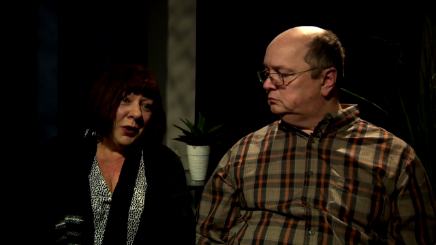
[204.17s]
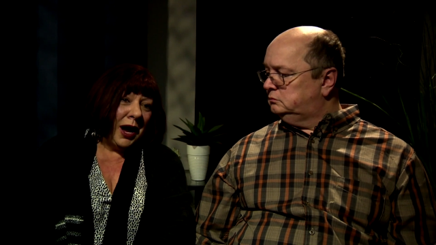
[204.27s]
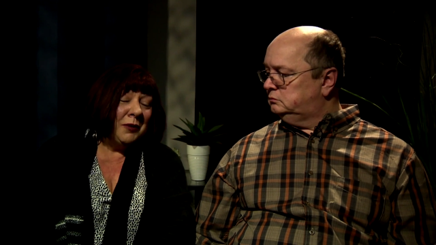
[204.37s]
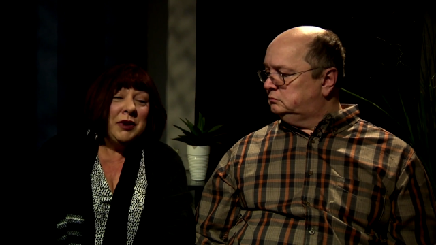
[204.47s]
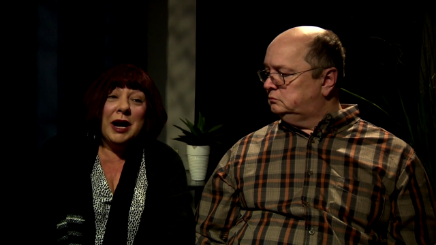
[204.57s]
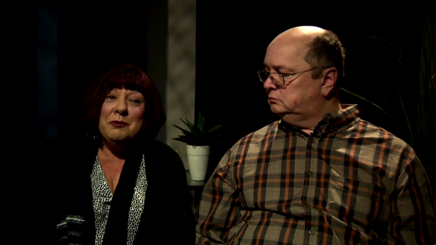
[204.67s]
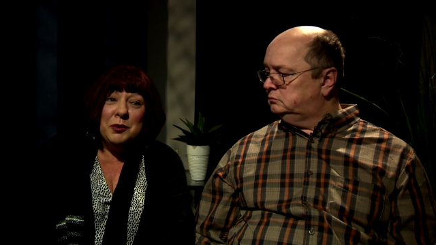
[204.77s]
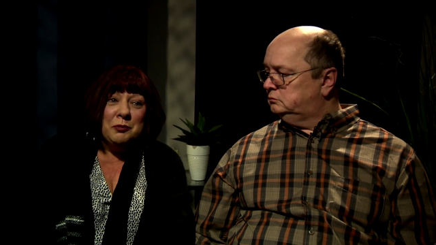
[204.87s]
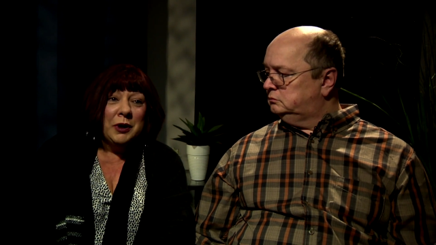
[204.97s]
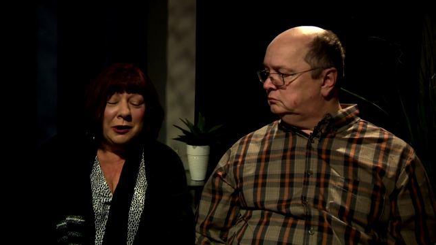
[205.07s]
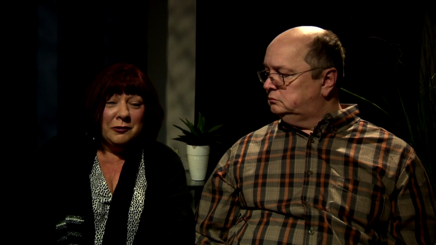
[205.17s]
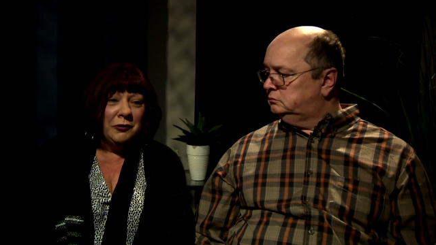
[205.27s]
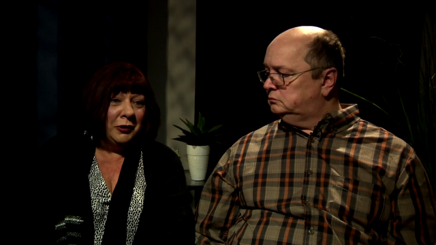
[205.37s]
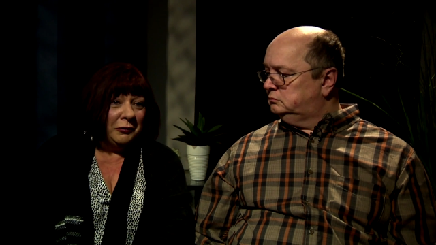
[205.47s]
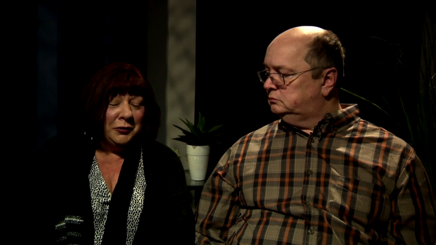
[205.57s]
Speaker 1: I mean, I'm prepared
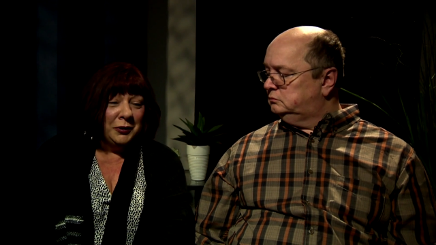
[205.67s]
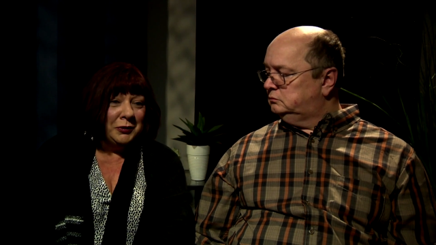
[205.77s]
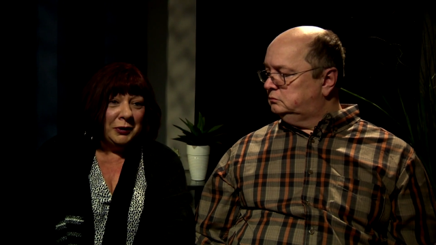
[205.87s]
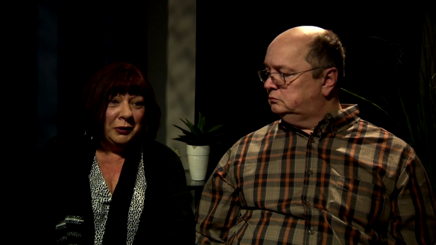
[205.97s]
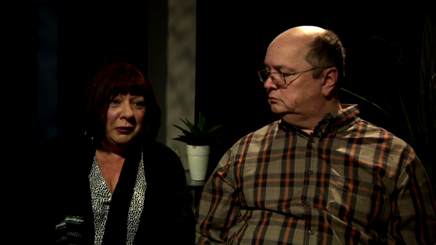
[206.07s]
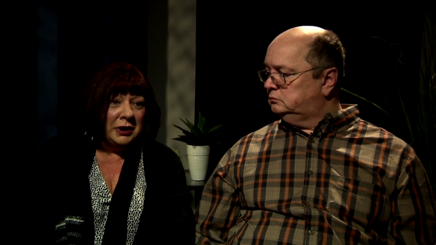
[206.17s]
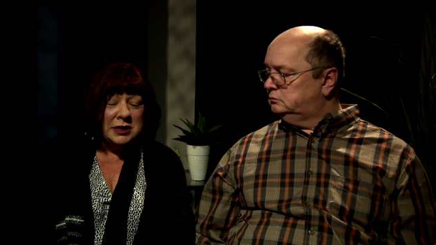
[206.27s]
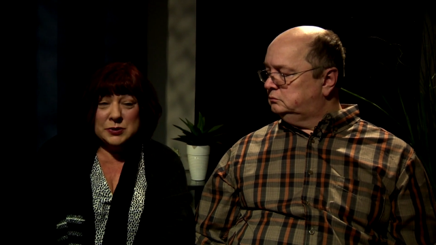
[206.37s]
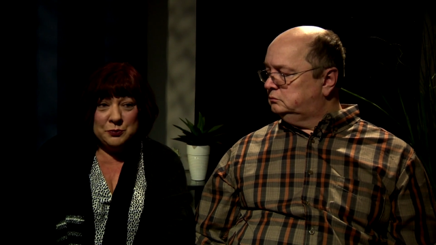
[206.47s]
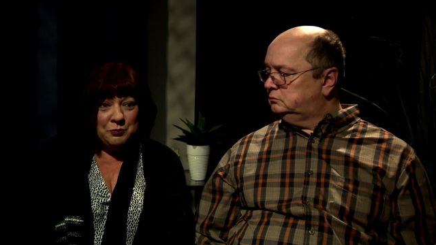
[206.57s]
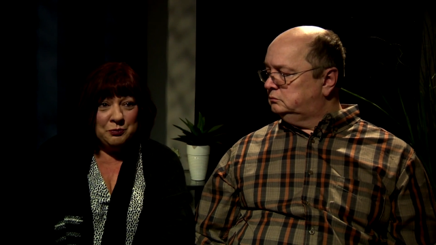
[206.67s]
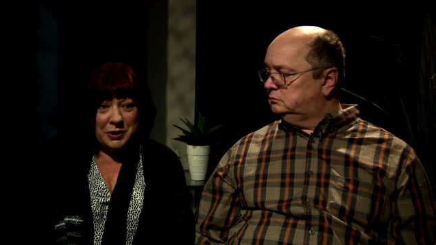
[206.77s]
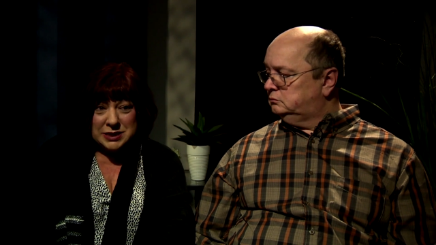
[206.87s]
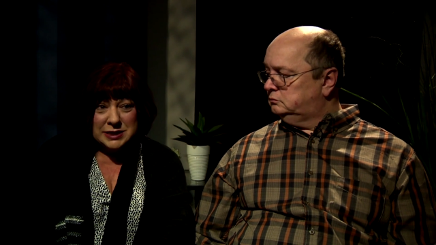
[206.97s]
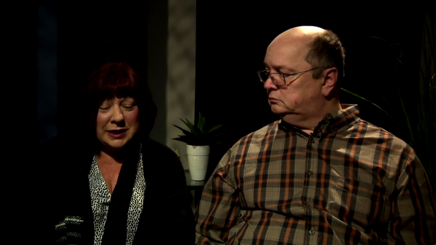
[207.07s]
for a funeral as
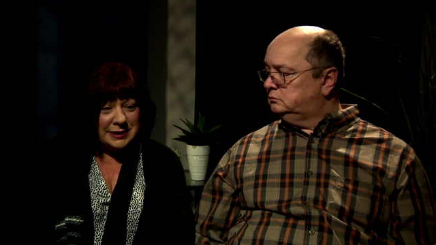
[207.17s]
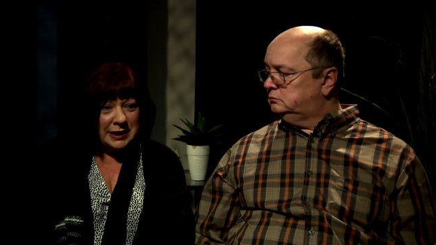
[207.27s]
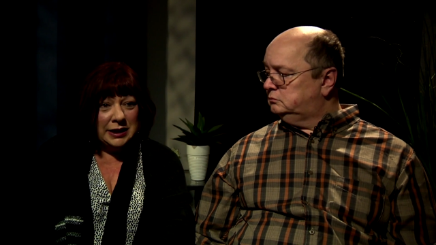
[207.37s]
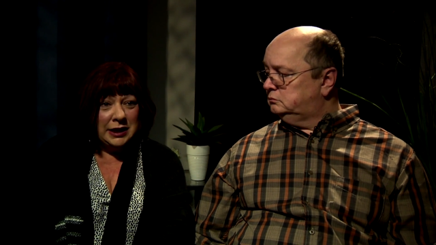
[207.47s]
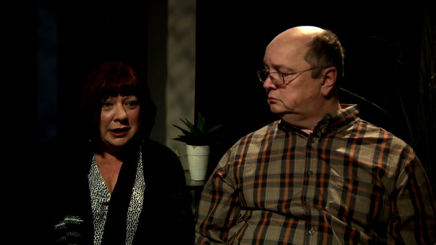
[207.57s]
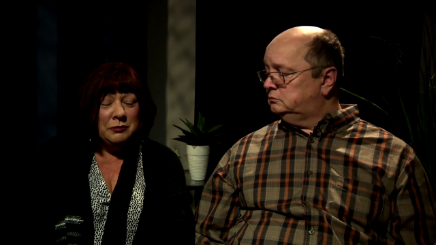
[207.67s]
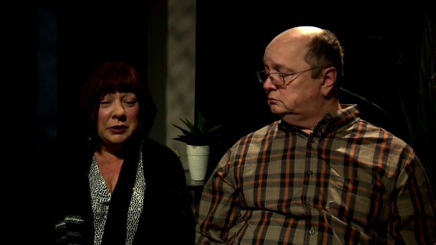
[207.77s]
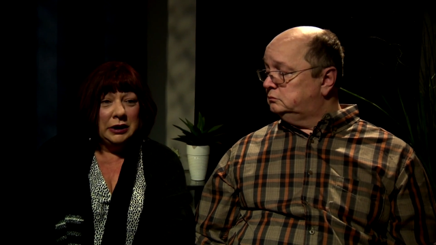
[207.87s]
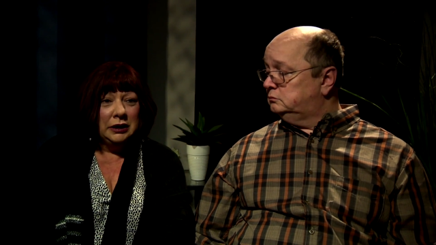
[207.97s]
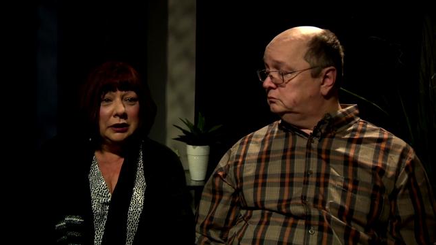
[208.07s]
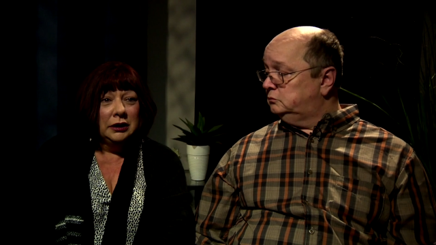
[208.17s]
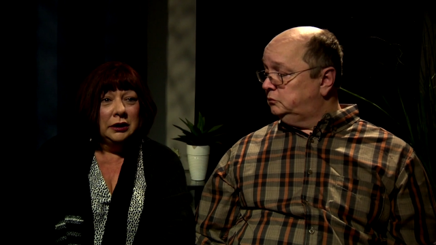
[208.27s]
best as I can be.